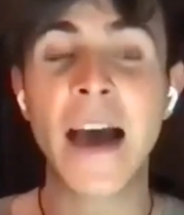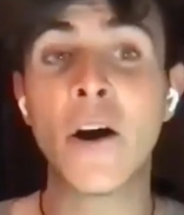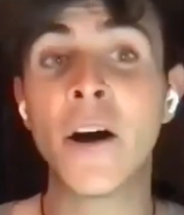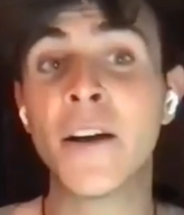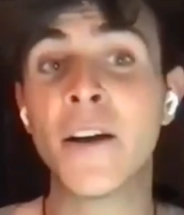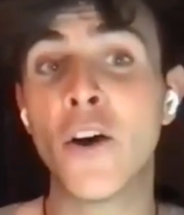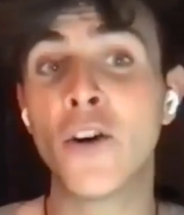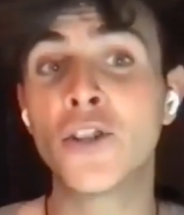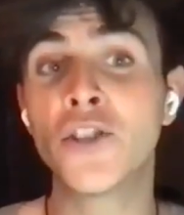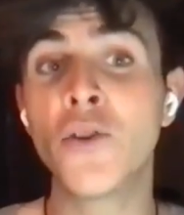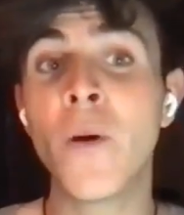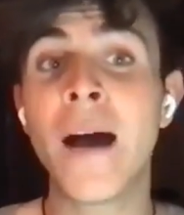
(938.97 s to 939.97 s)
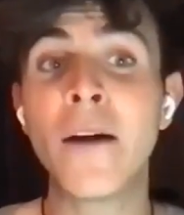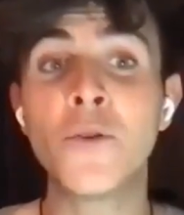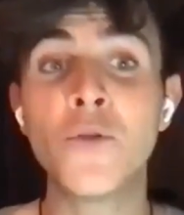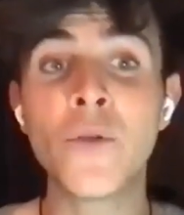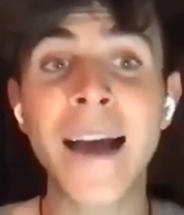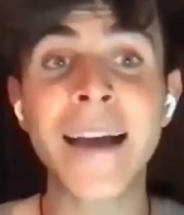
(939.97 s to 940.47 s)
And also how
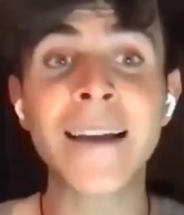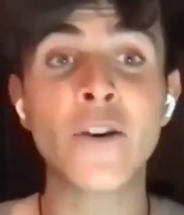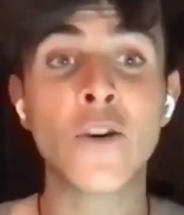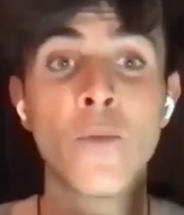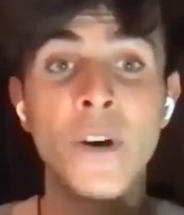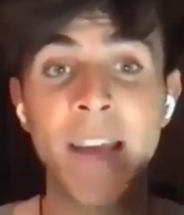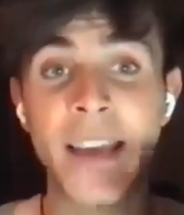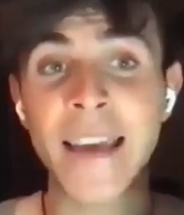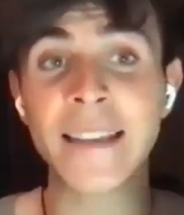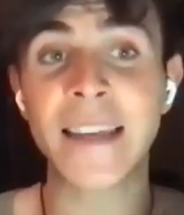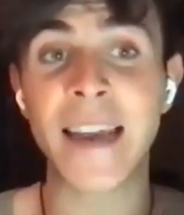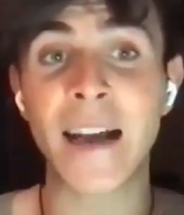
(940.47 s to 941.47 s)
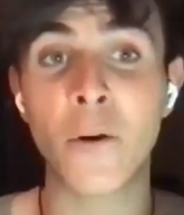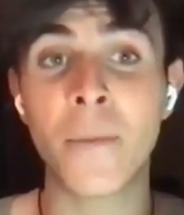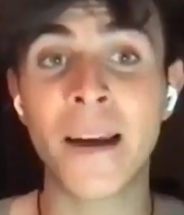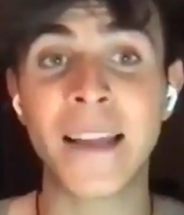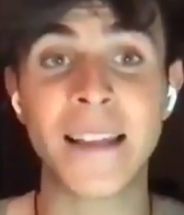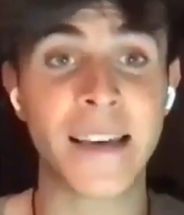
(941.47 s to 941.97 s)
you can communicate in a
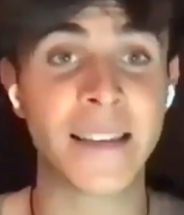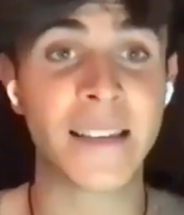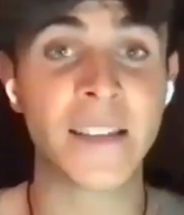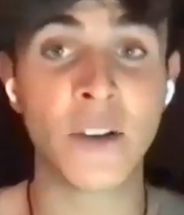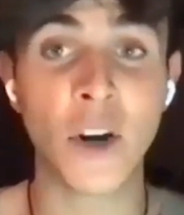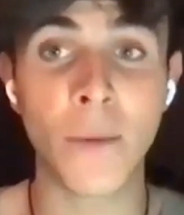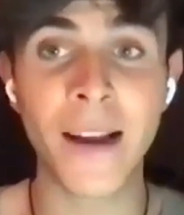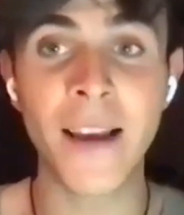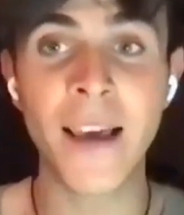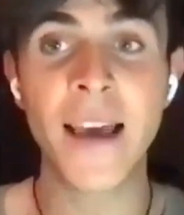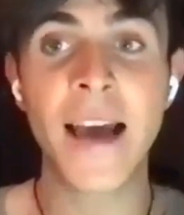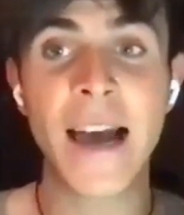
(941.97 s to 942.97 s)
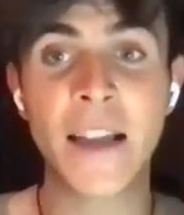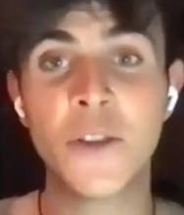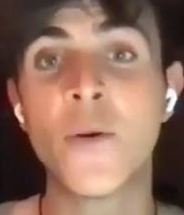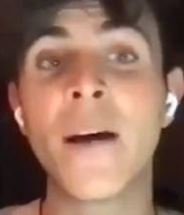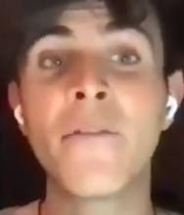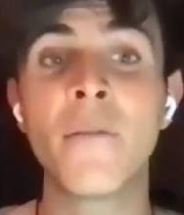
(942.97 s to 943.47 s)
company that is global
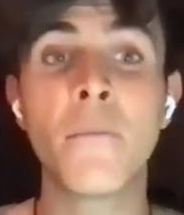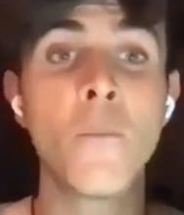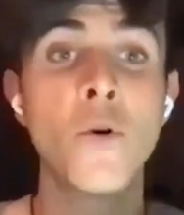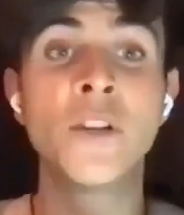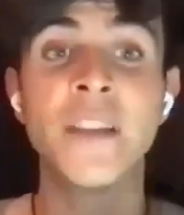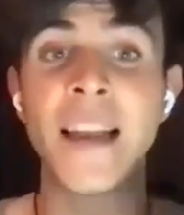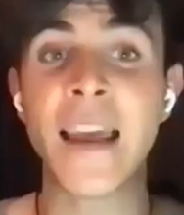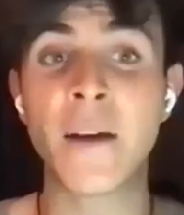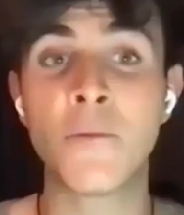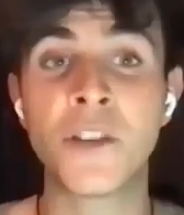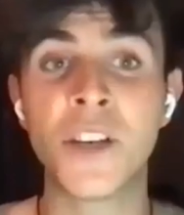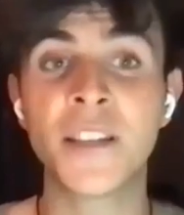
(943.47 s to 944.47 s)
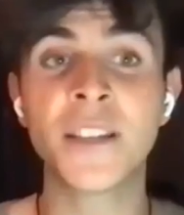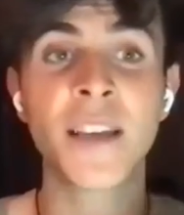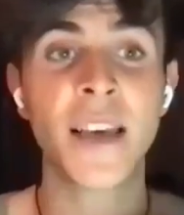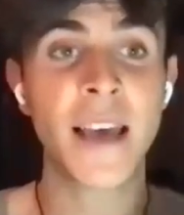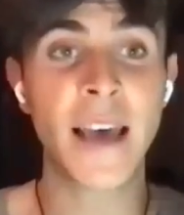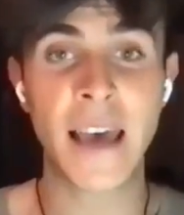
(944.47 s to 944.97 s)
and you have multi-languages
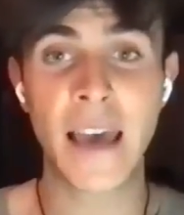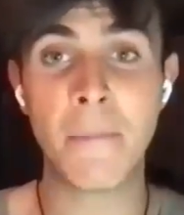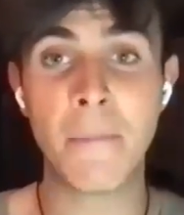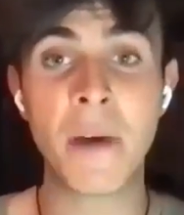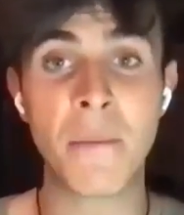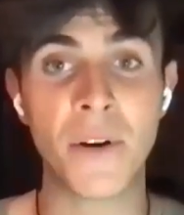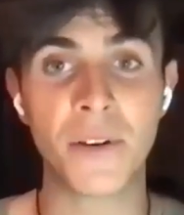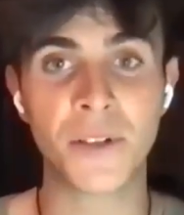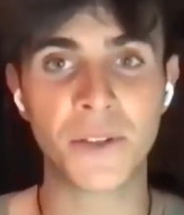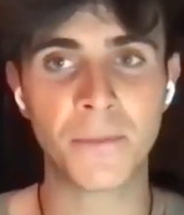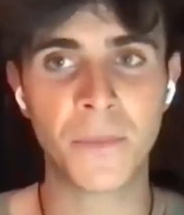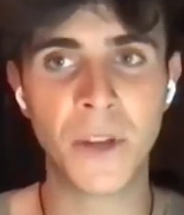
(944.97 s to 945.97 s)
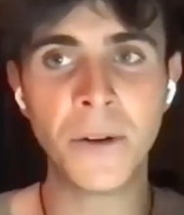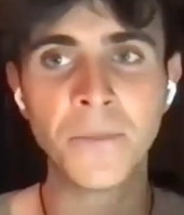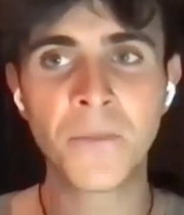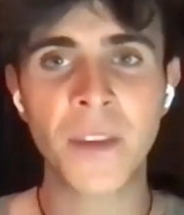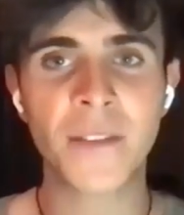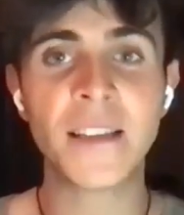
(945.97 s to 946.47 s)
members. No,
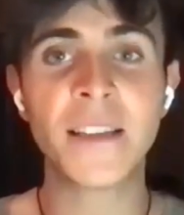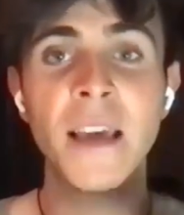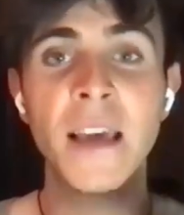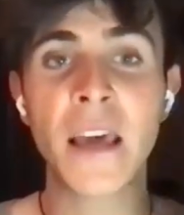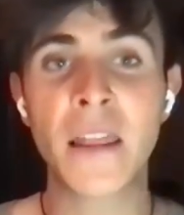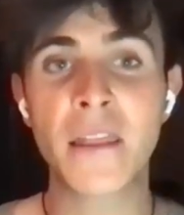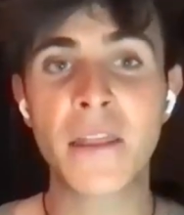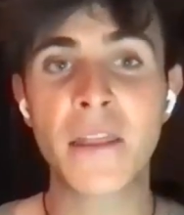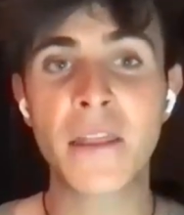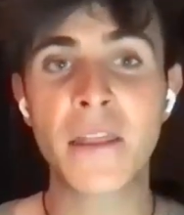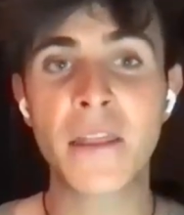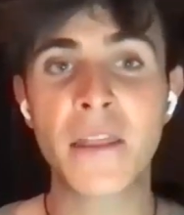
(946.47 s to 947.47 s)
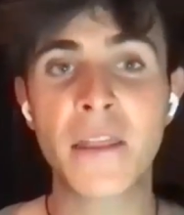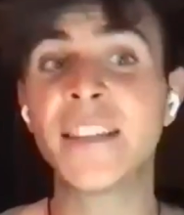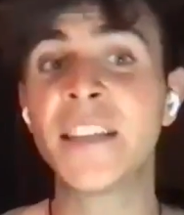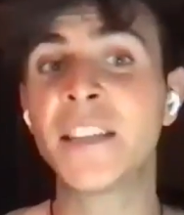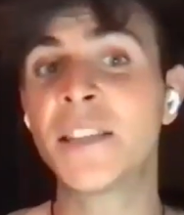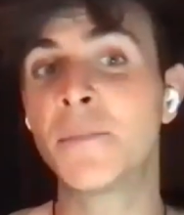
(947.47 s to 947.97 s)
this
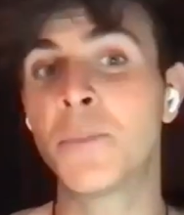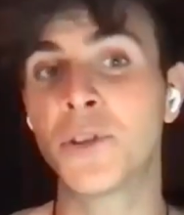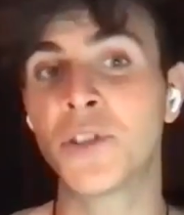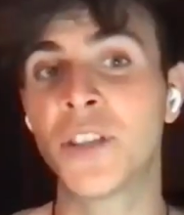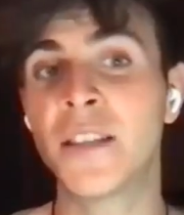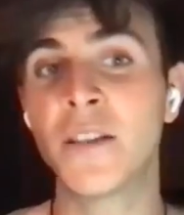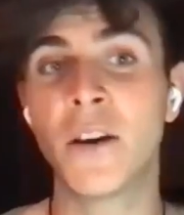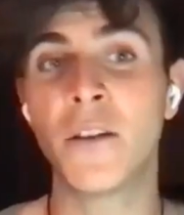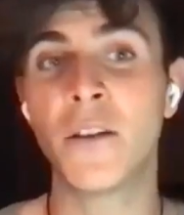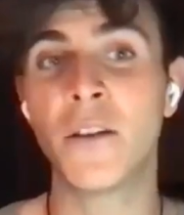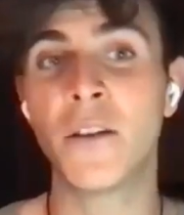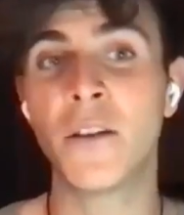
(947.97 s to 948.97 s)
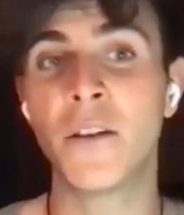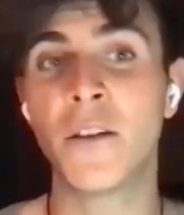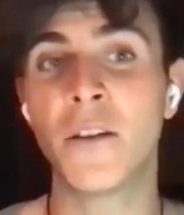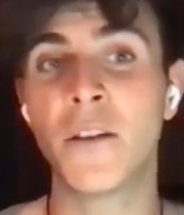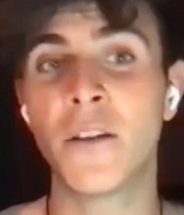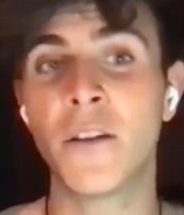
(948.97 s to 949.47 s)
36% of
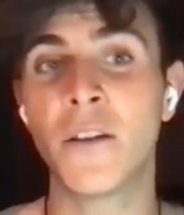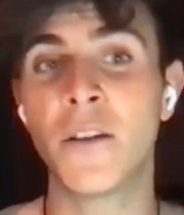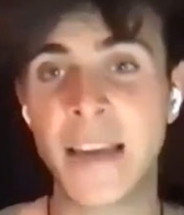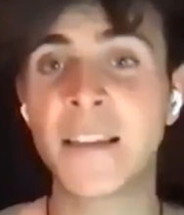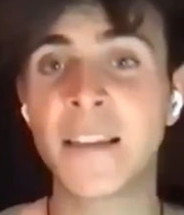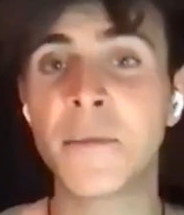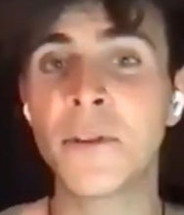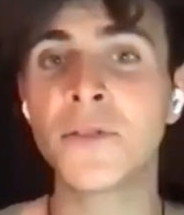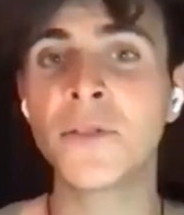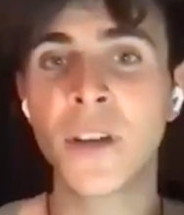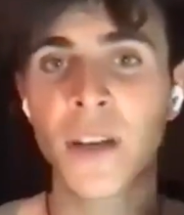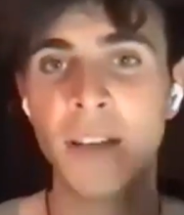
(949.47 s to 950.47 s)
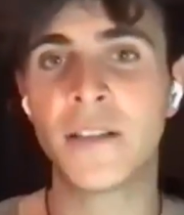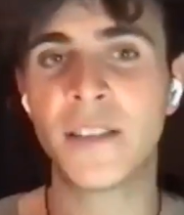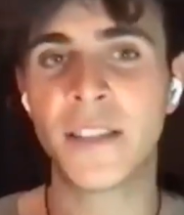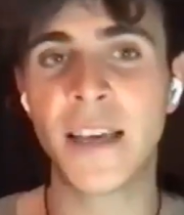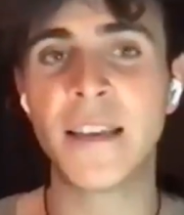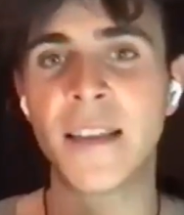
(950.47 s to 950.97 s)
the interviews
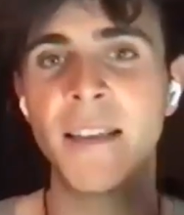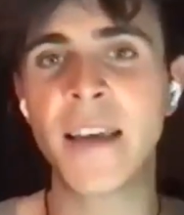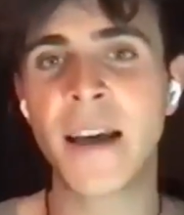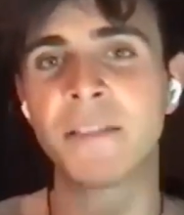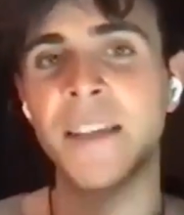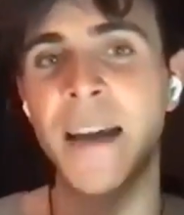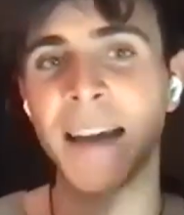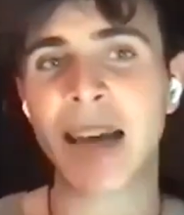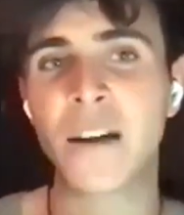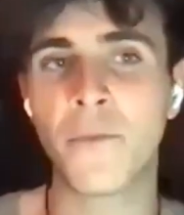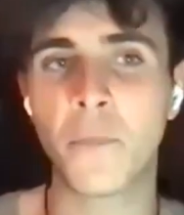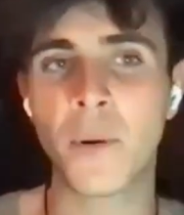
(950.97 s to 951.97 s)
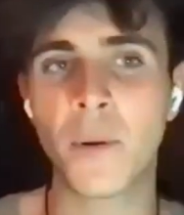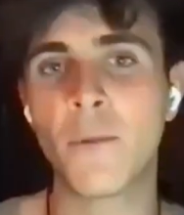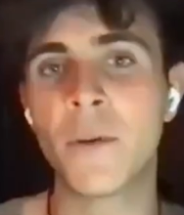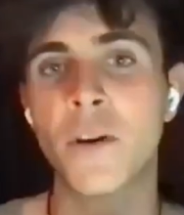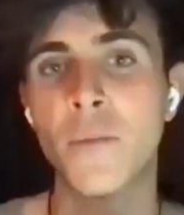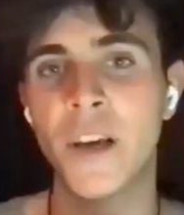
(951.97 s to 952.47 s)
say that they have some kind of problem
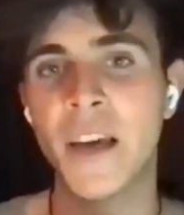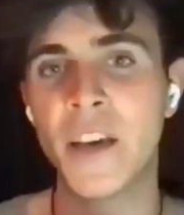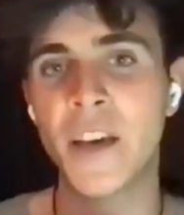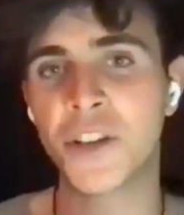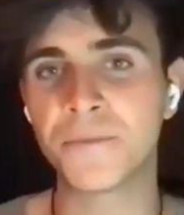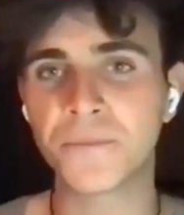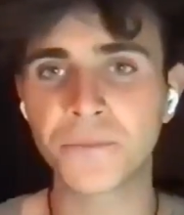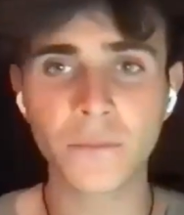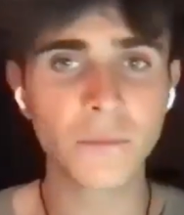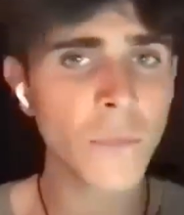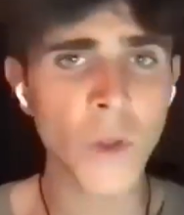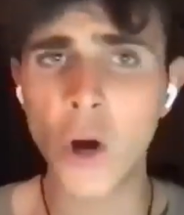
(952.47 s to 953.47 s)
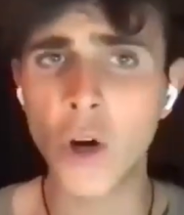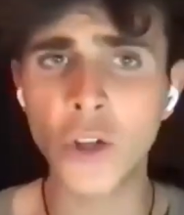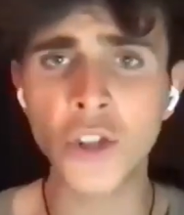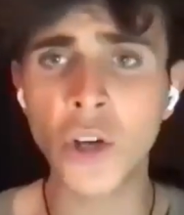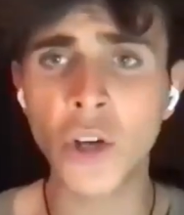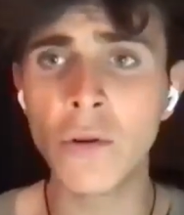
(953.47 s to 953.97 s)
with communication.
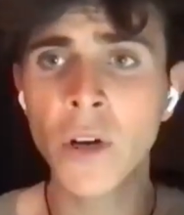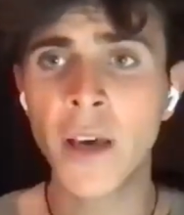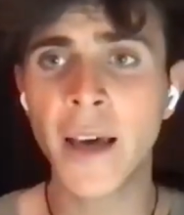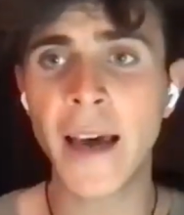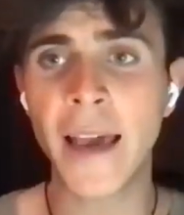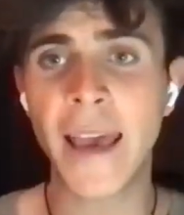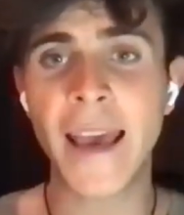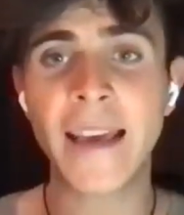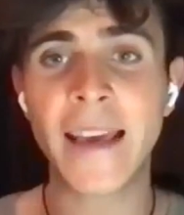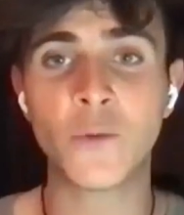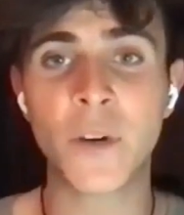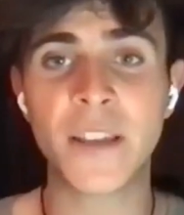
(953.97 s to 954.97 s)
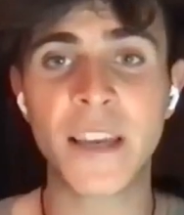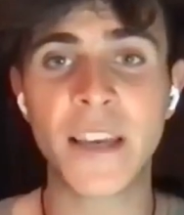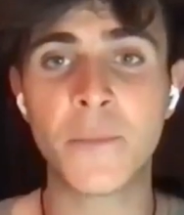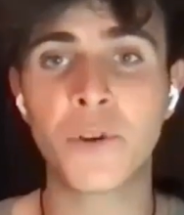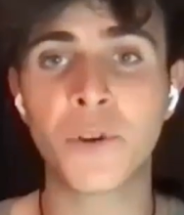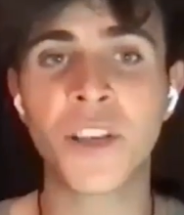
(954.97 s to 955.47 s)
Also,
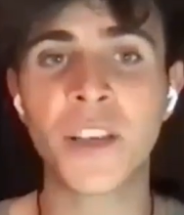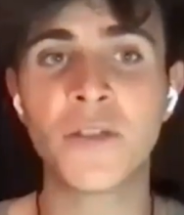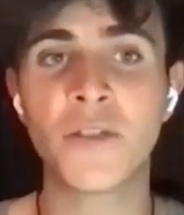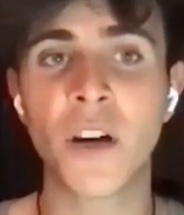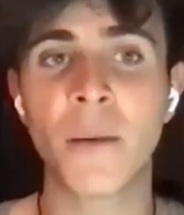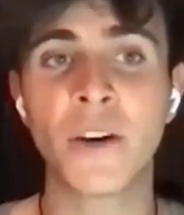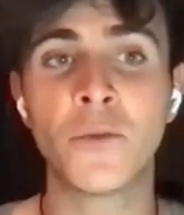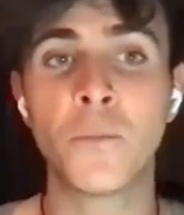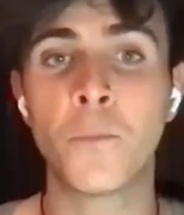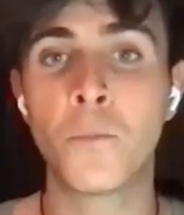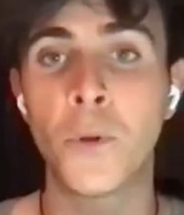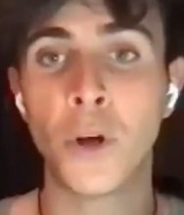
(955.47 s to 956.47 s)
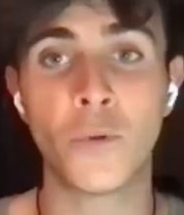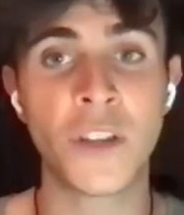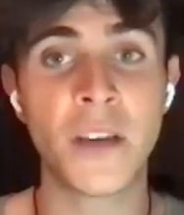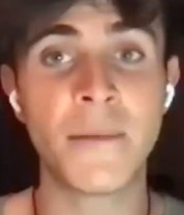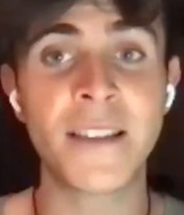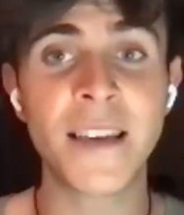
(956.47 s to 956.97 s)
28% talk about
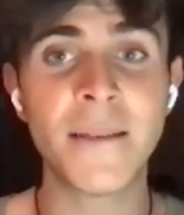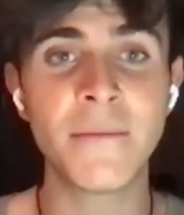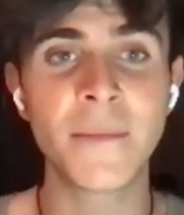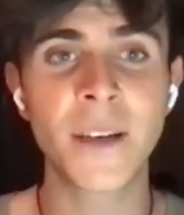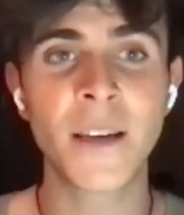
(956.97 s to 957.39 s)
productivity.